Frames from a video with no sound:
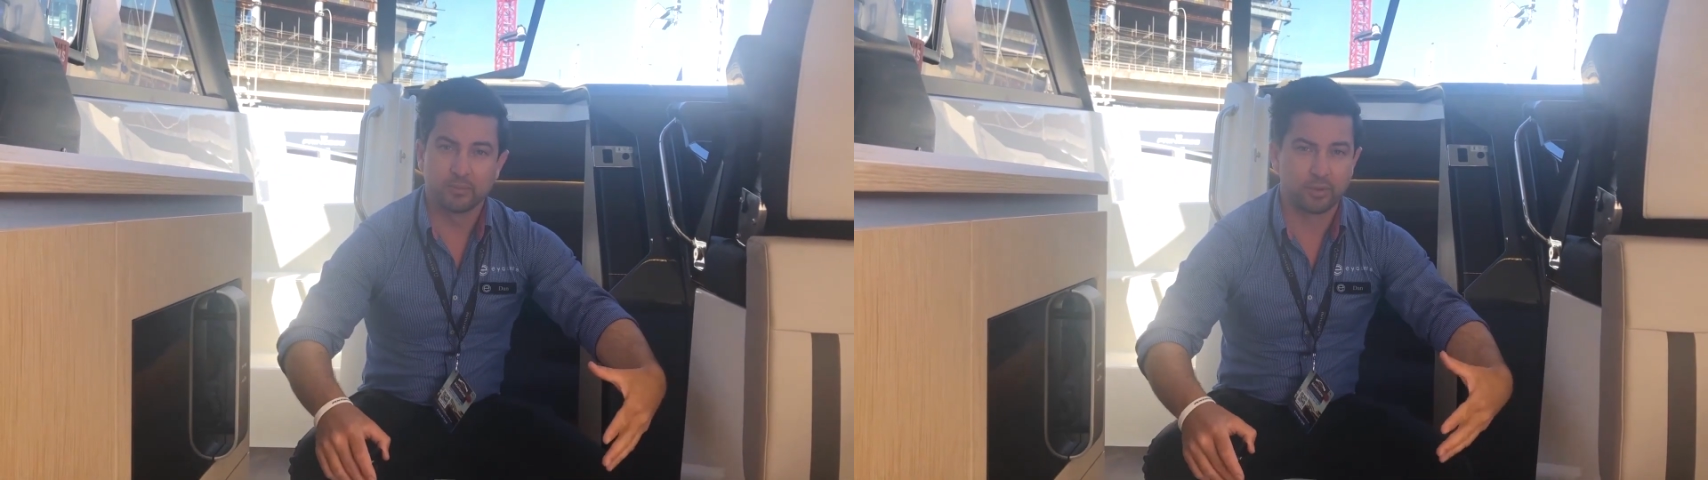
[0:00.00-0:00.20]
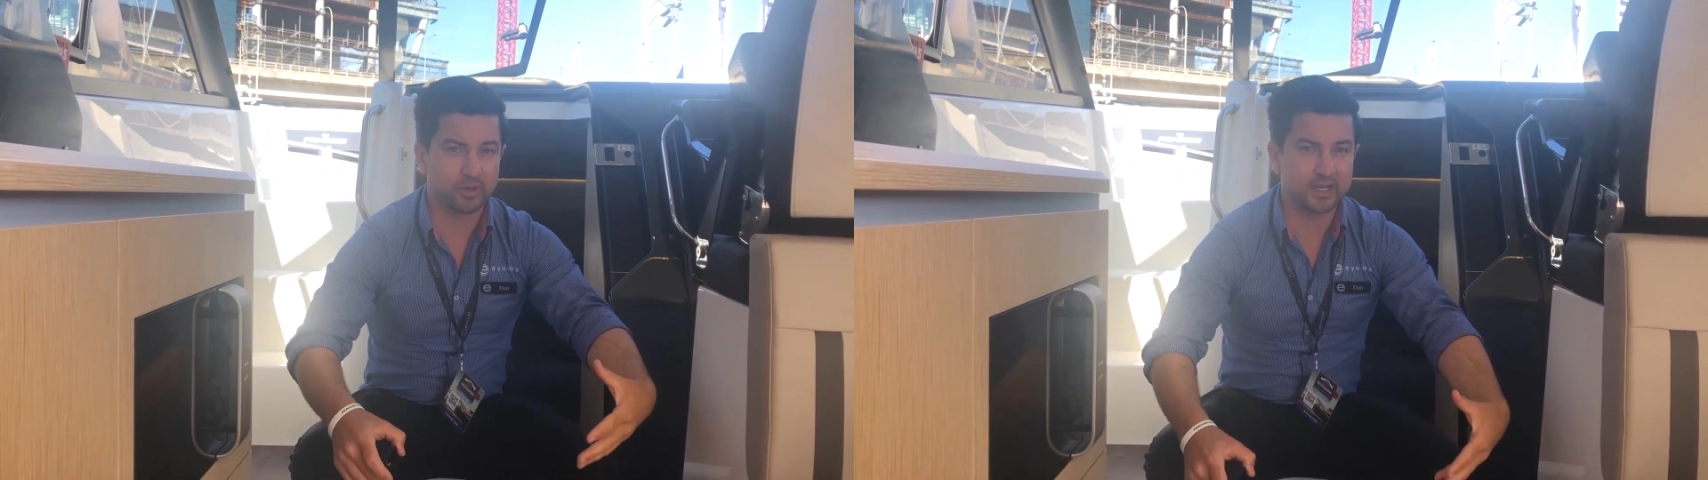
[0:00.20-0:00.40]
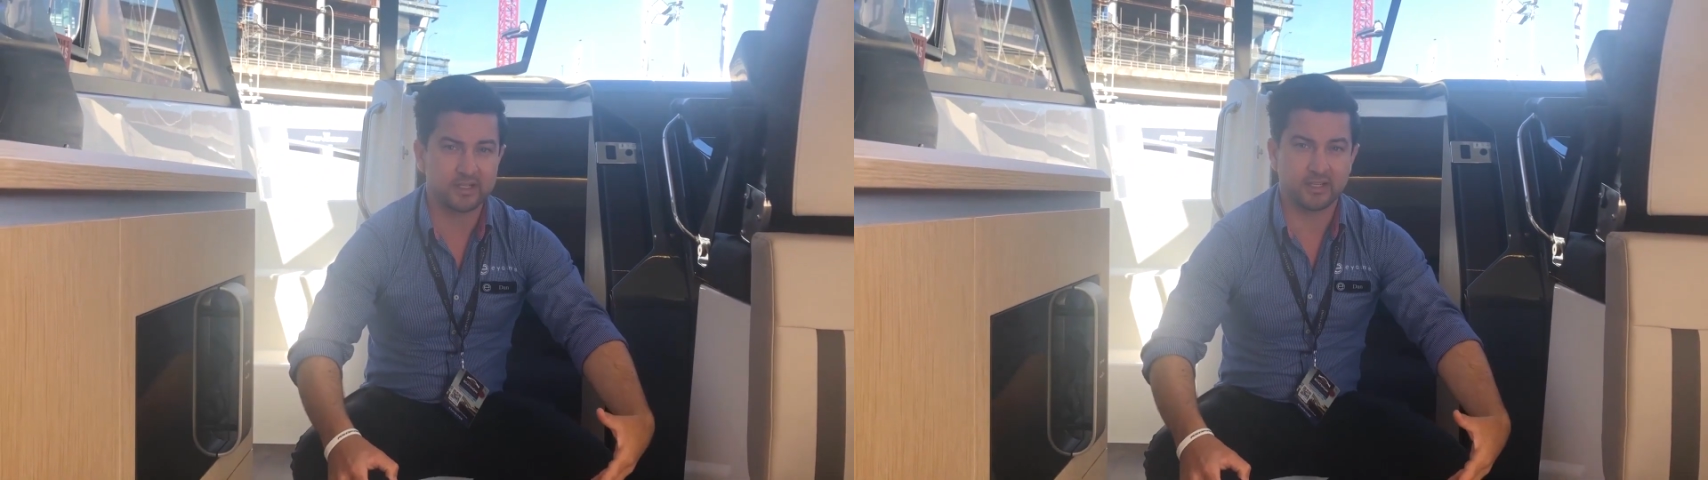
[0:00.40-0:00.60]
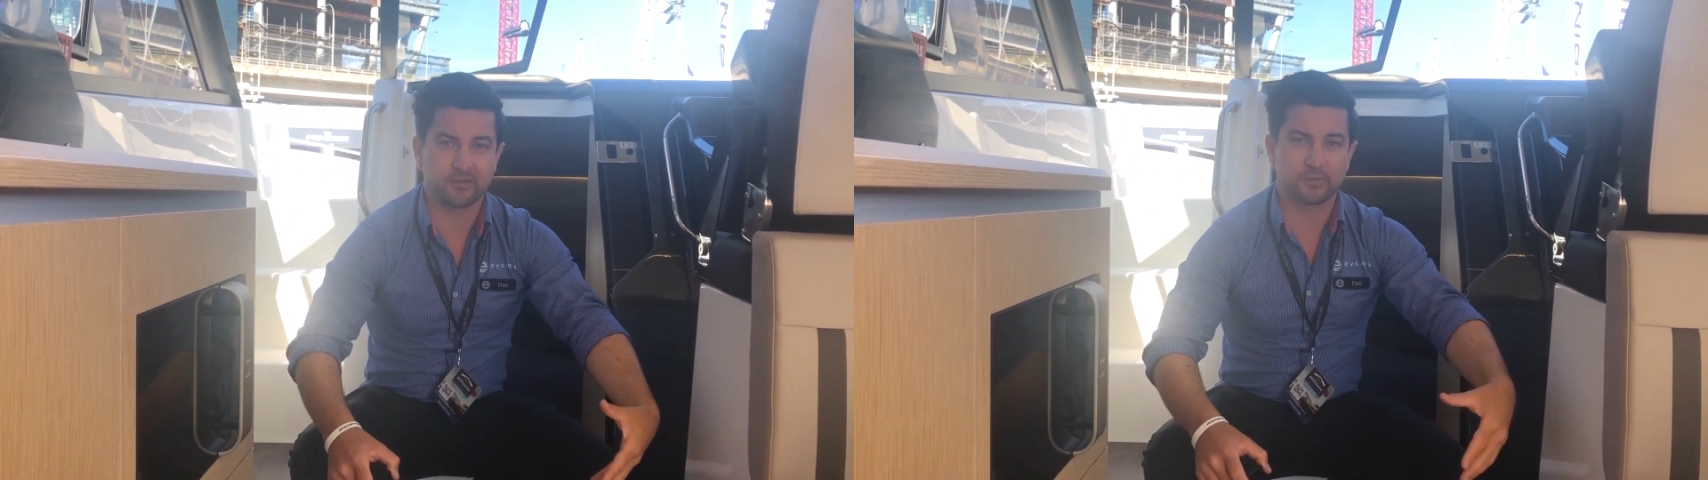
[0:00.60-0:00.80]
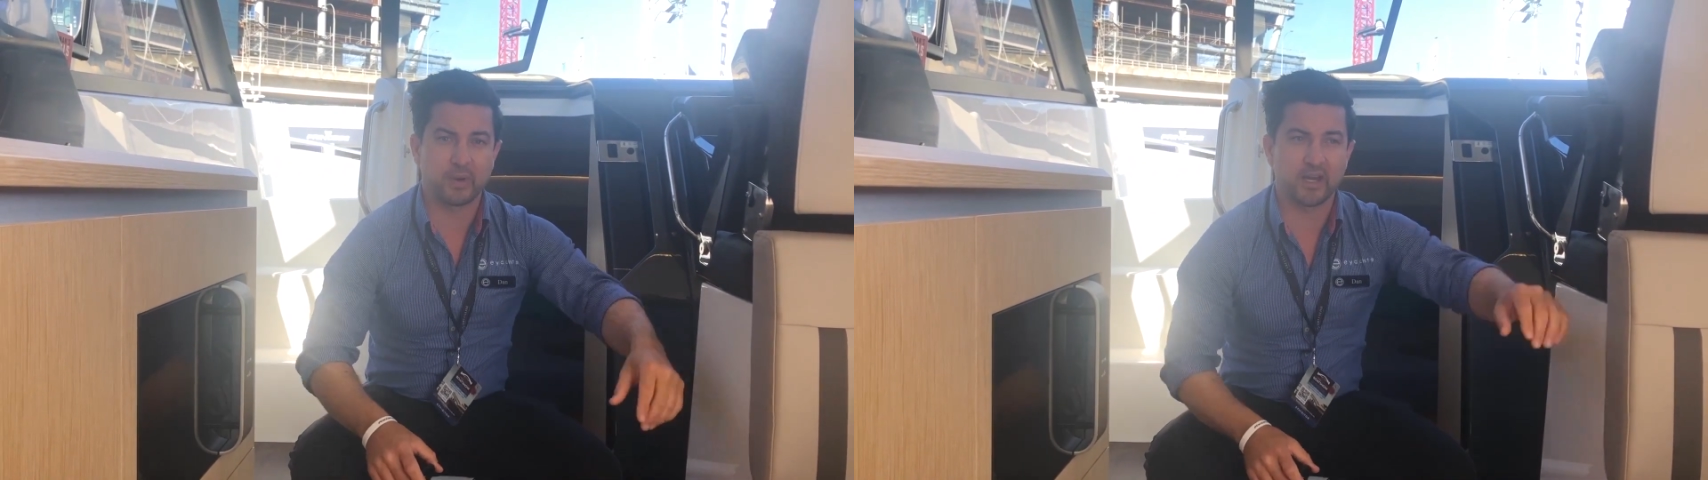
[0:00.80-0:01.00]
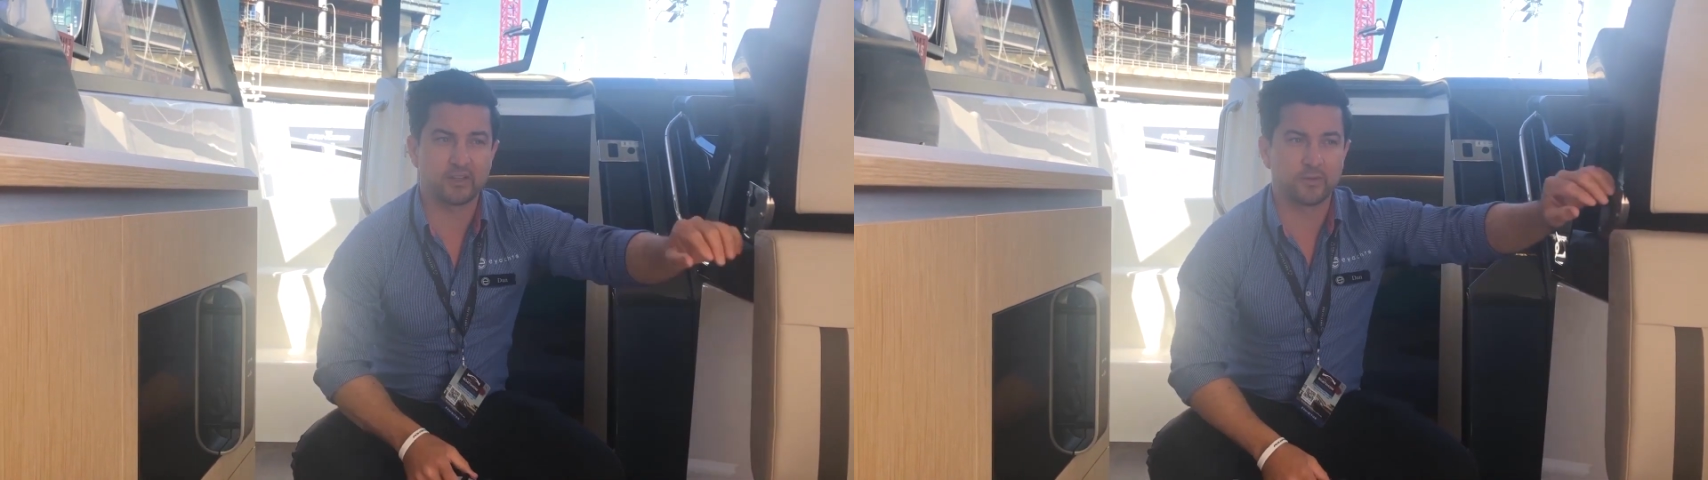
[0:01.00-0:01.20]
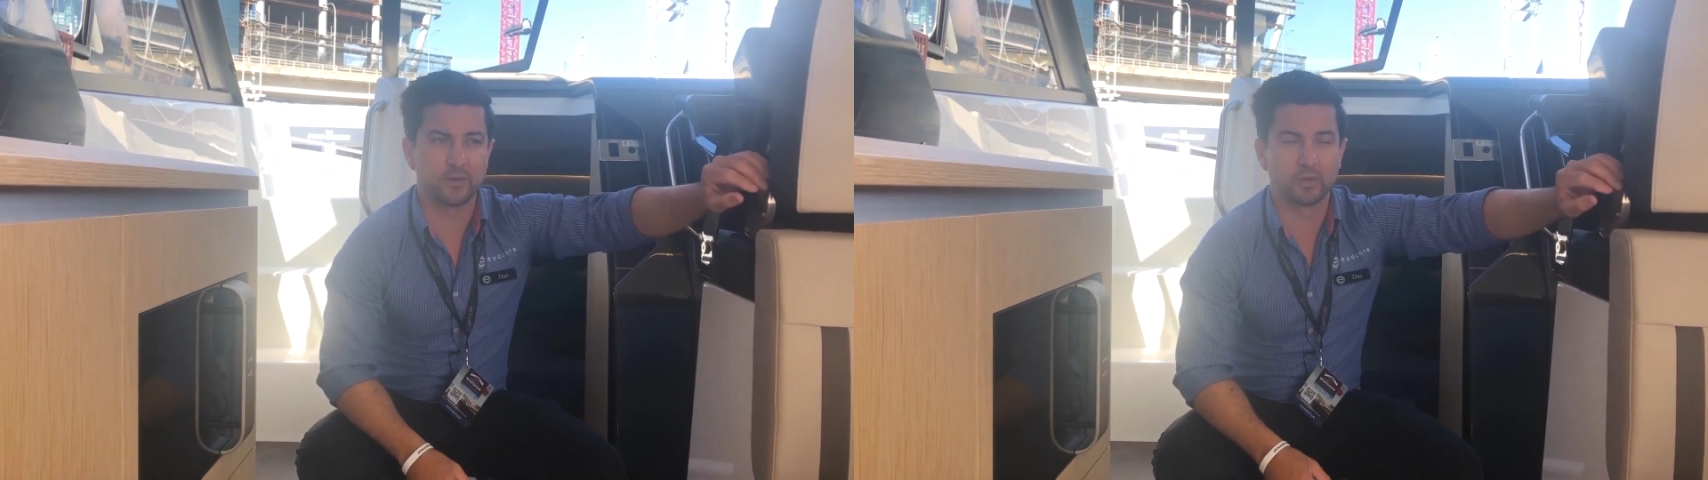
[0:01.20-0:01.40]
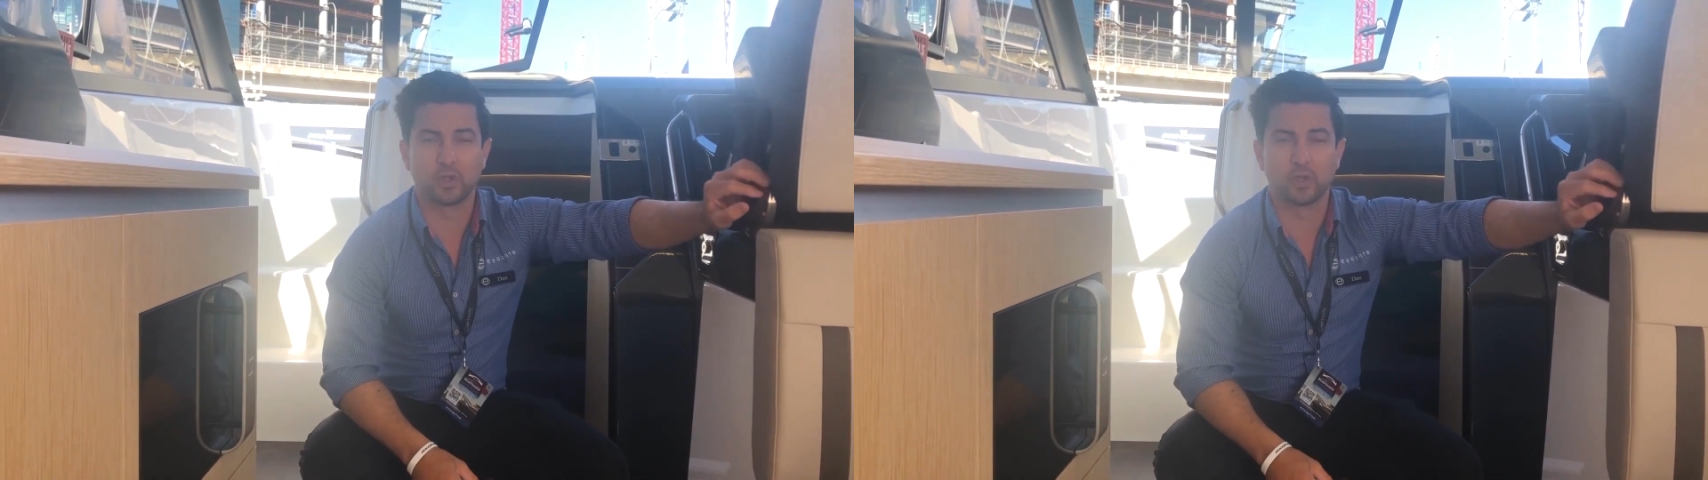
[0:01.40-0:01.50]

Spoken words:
plenty of space for